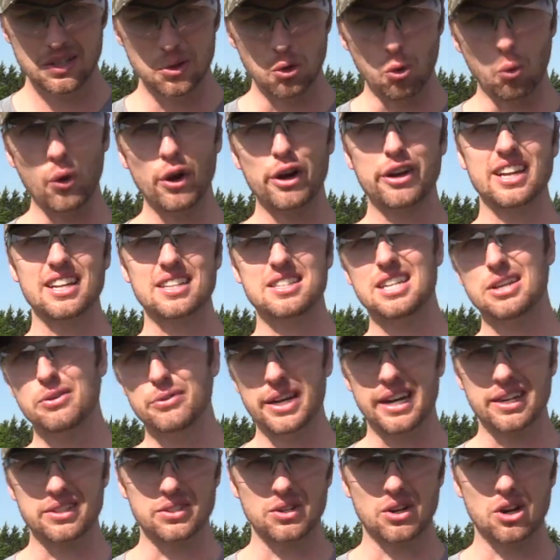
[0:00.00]
work at
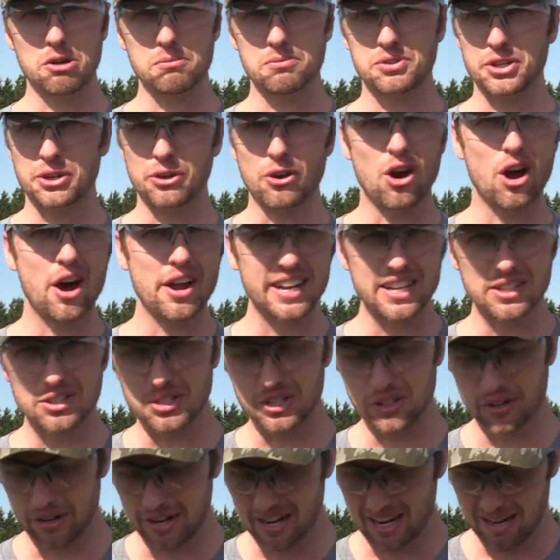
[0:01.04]
T-Rex Arms that are on
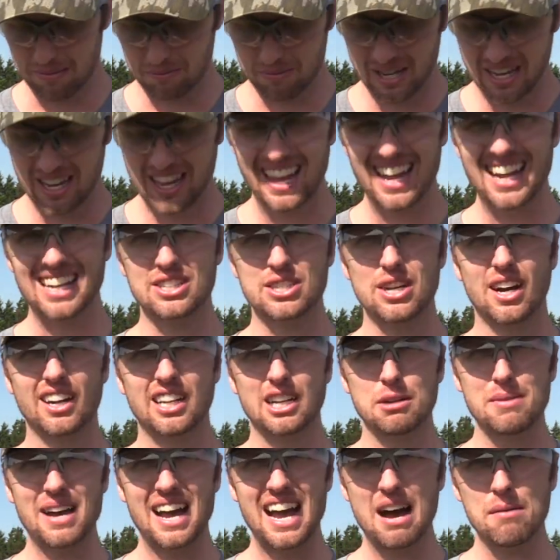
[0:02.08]
Instagram and
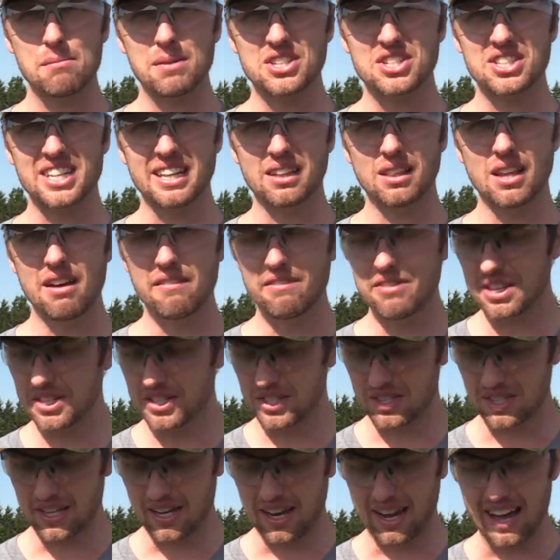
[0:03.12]
talking about how much they love this
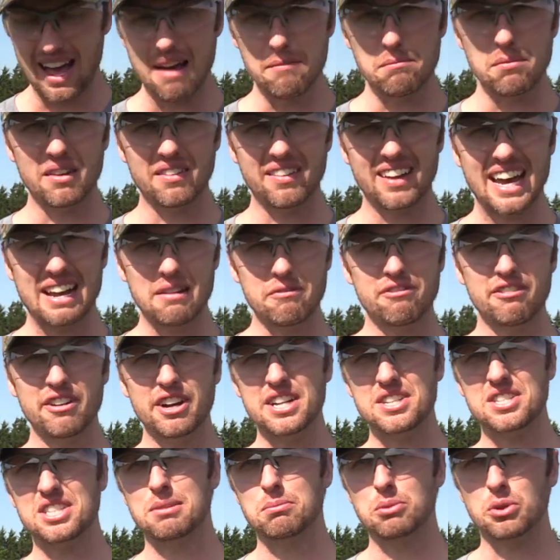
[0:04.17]
thing. I've got a
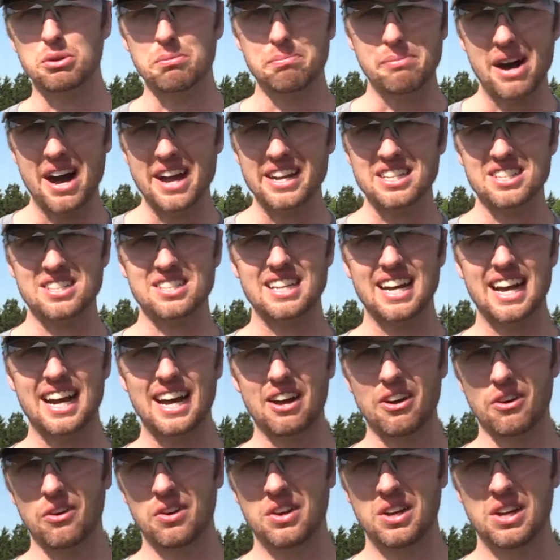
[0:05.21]
very similar body
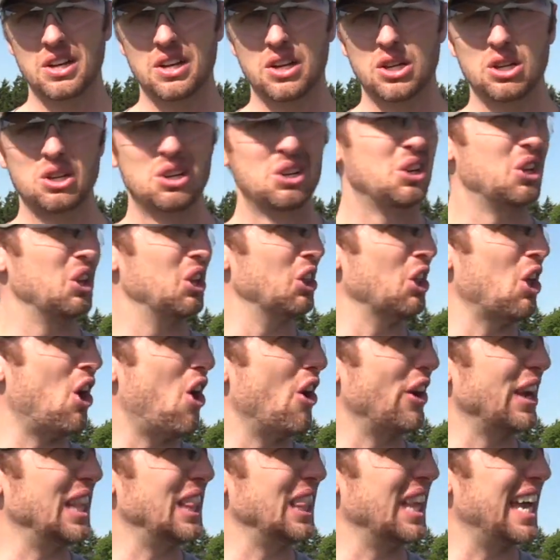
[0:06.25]
style,
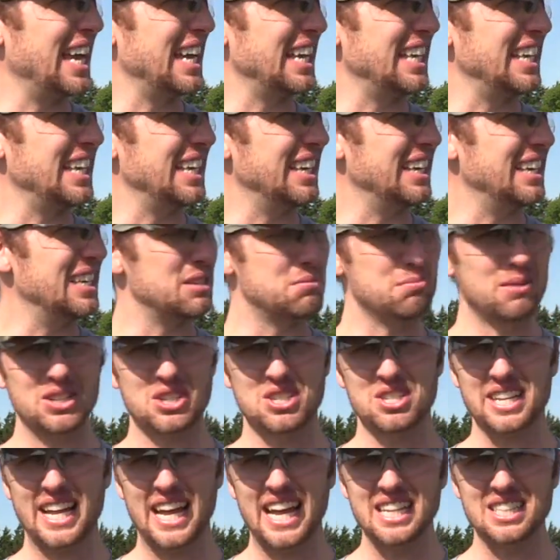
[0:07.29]
long and lanky, as much
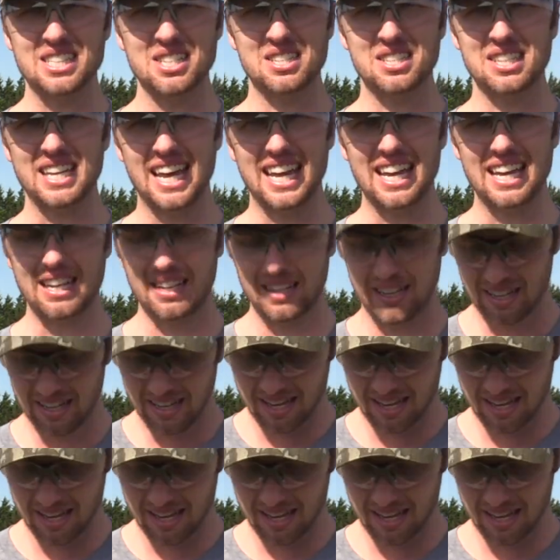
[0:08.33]
as I hate to say it,